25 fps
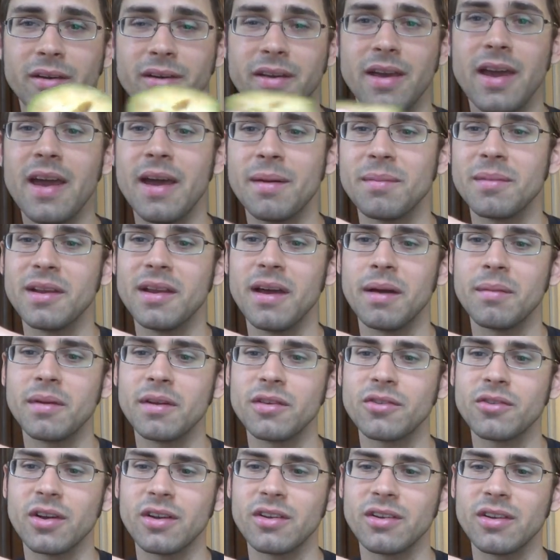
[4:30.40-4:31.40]
Okay, I'm gonna, I'm
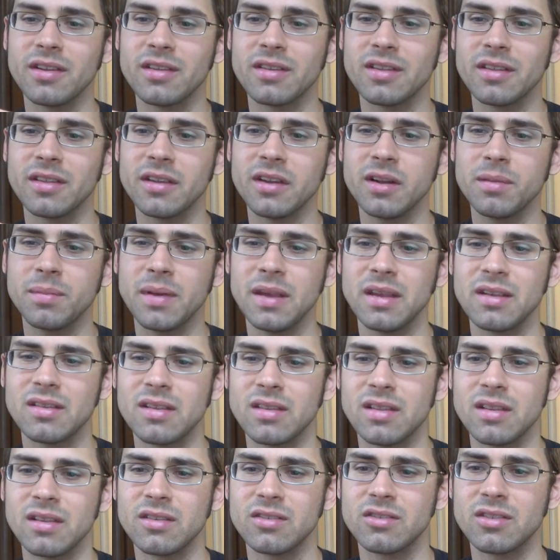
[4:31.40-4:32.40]
gonna try just a little piece
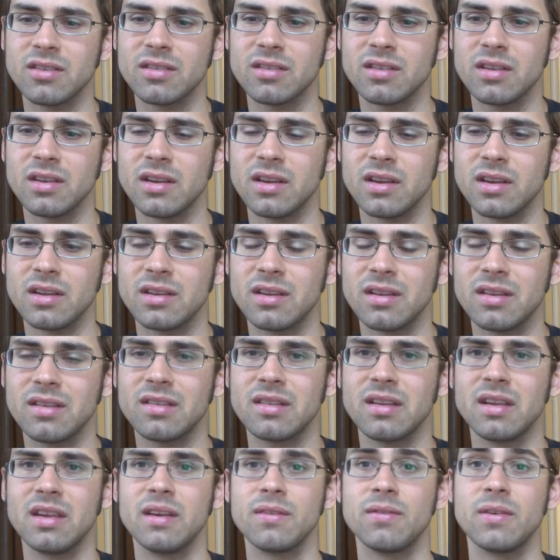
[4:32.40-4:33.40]
of this just to, to
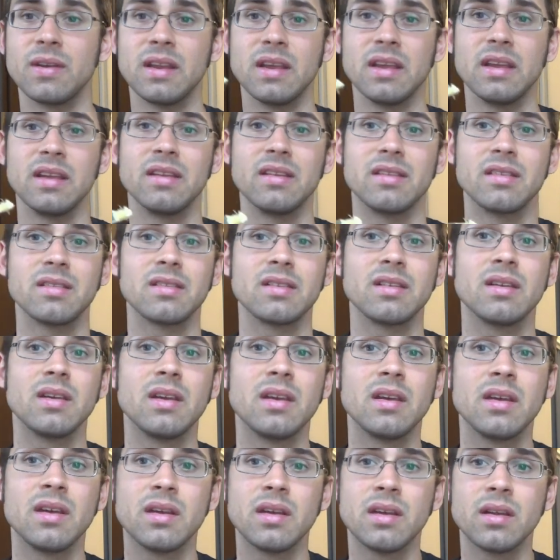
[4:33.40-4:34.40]
see if it is
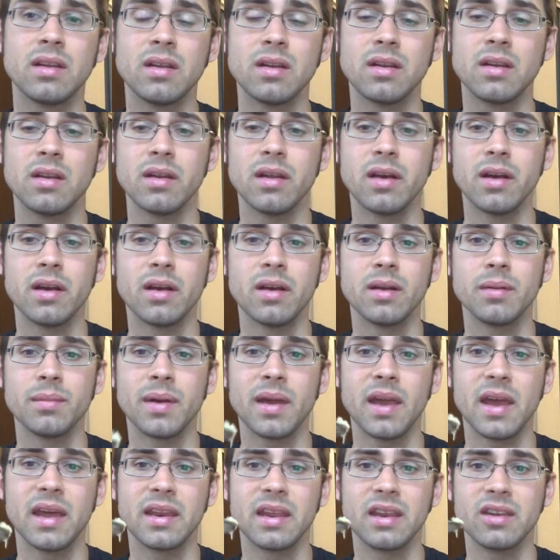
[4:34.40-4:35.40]
uh,
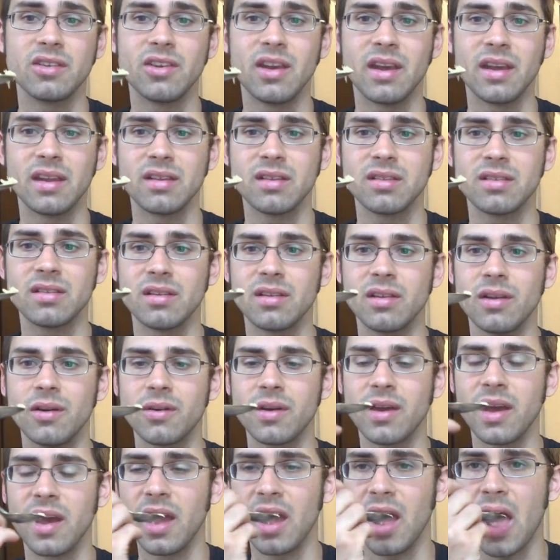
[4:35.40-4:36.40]
by any chance still
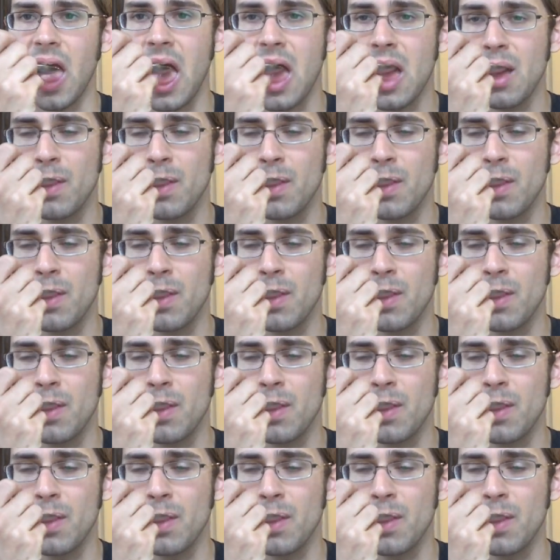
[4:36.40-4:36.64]
okay.